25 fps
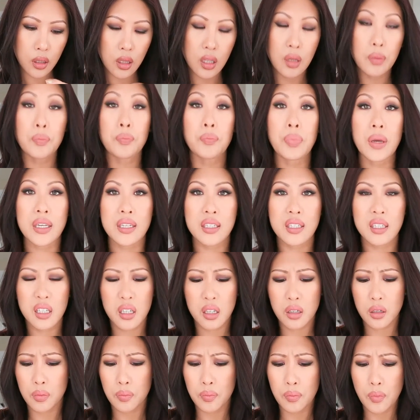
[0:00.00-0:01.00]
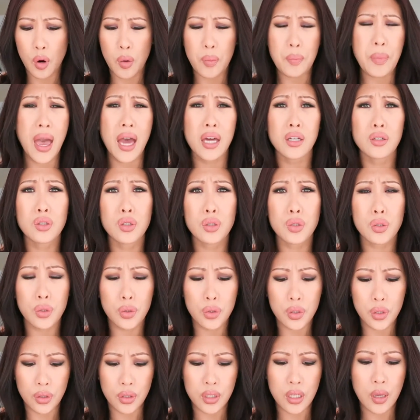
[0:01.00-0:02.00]
the basic or matte
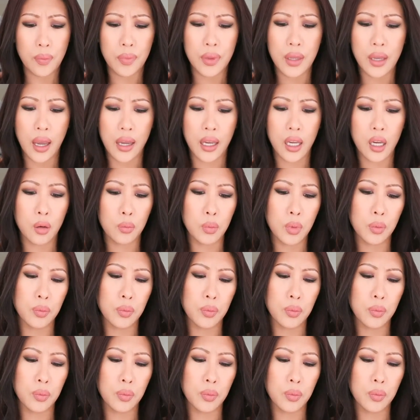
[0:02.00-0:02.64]
nudes or something. I can't